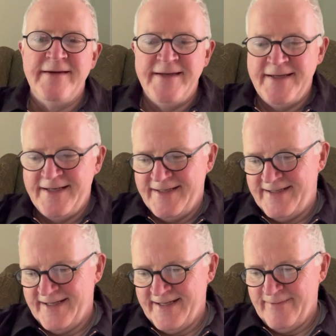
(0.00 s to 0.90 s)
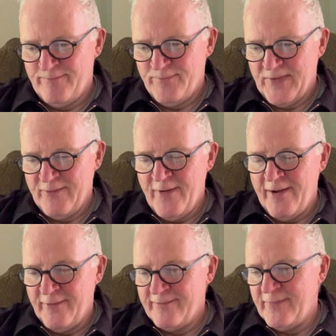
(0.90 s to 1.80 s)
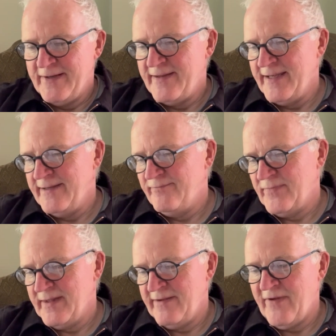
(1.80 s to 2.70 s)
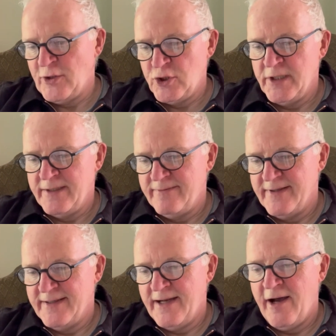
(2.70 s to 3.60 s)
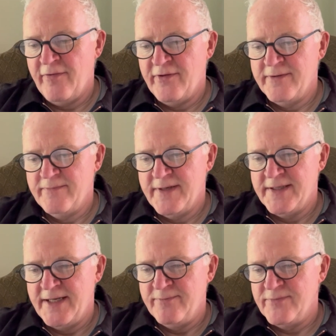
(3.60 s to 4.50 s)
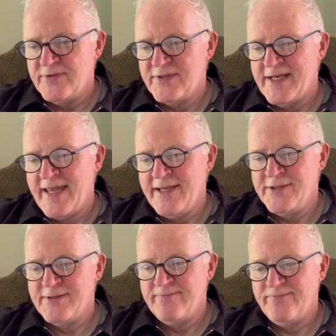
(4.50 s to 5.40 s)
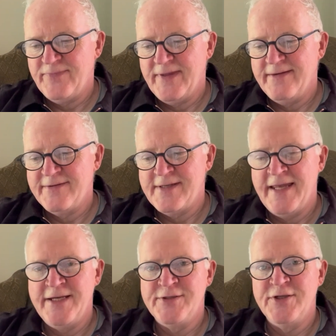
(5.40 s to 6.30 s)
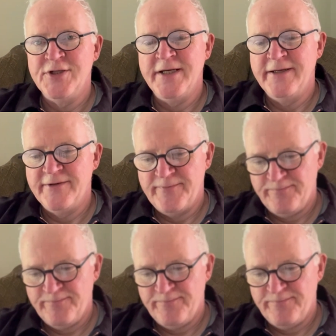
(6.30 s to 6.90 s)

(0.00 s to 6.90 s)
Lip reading: And, he eventually, Arthur slays the giant.